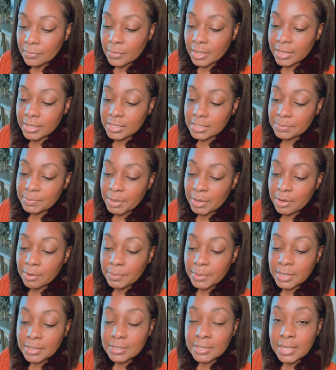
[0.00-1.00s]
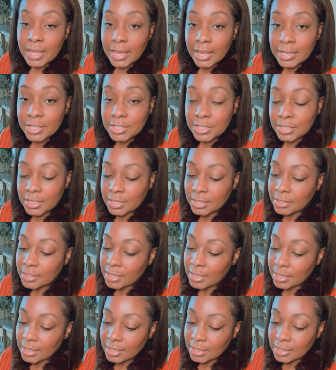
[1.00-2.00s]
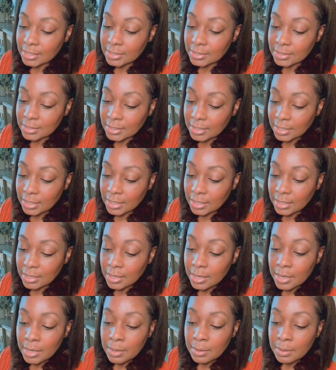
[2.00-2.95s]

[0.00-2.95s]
Experimentation is the